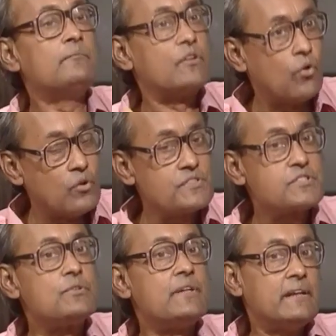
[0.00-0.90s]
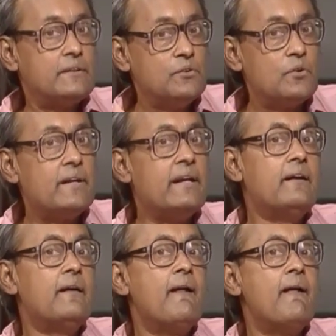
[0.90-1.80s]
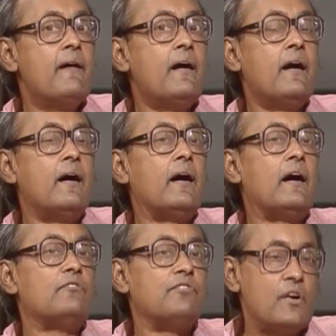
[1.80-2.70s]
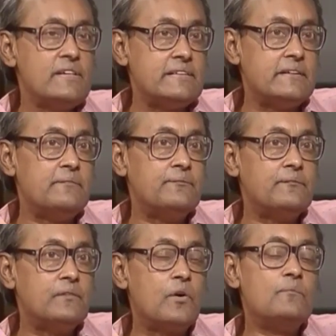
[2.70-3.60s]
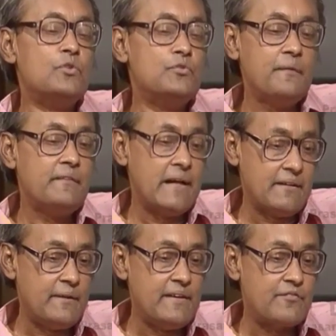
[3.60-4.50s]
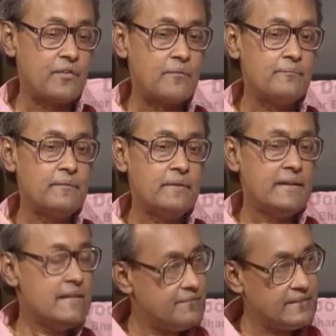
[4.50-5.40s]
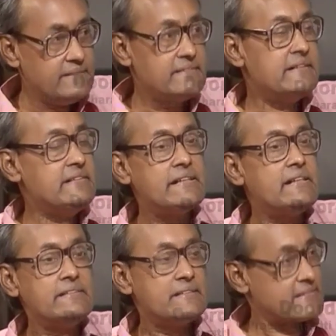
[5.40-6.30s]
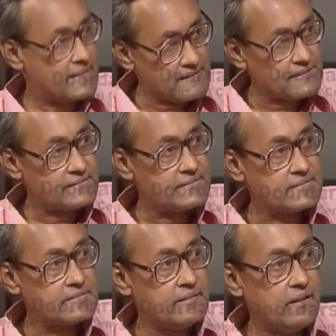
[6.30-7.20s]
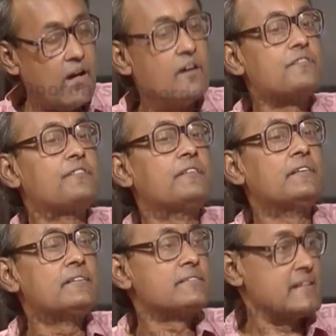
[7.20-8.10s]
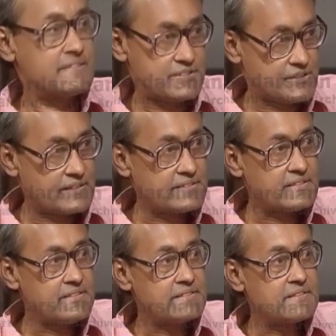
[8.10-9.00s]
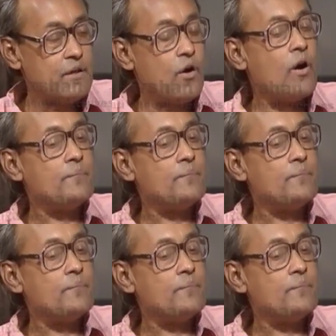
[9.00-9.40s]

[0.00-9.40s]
but also ignoring, uh, avoiding or moving away from even detailed discussions of such structures, right.